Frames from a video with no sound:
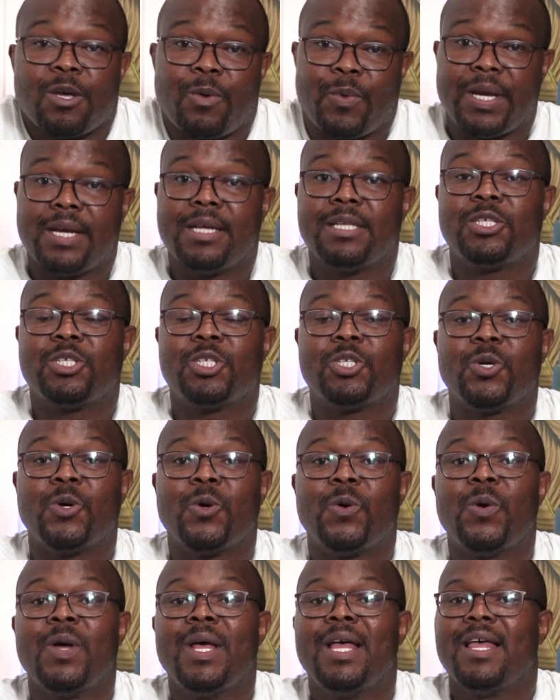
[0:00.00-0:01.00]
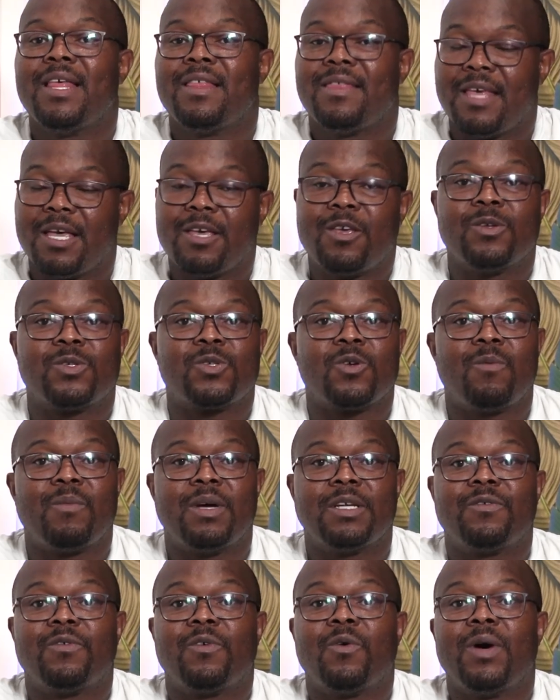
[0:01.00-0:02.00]
Awareness Show. Thank you so
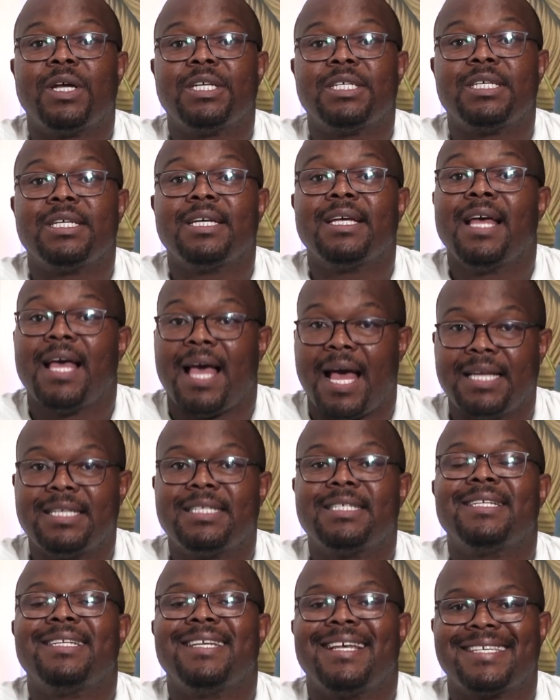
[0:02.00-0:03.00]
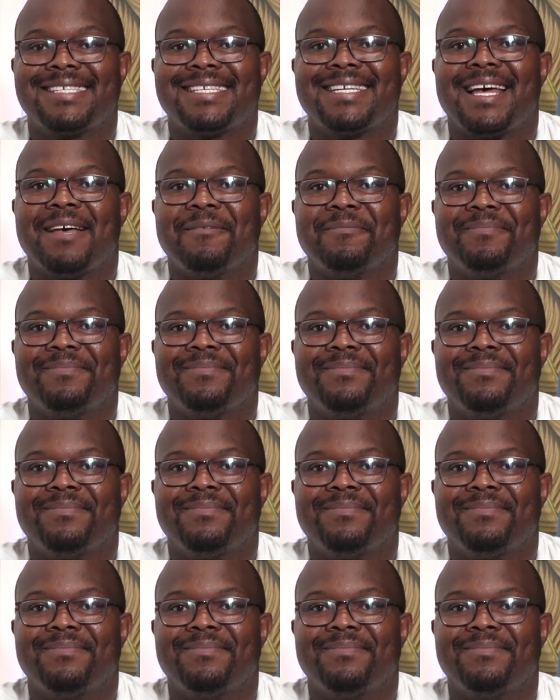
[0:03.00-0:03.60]
much for watching. Until next time.